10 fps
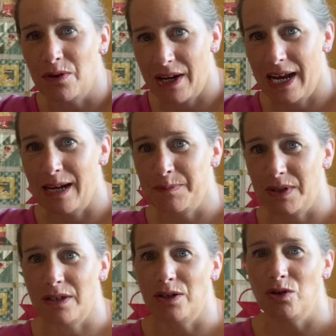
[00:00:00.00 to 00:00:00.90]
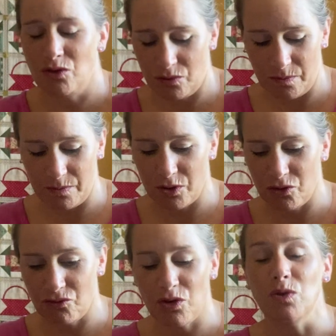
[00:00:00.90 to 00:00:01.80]
an absolute
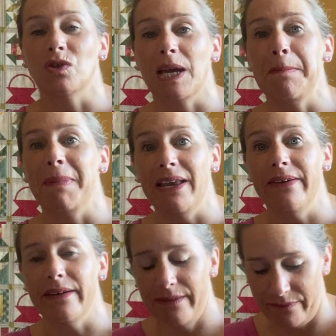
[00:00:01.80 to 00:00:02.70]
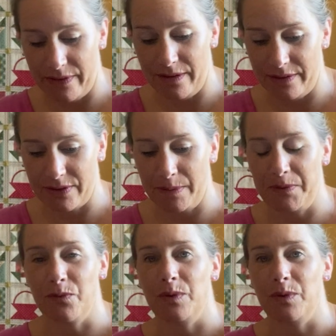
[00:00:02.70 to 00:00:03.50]
crochet bender for the last couple of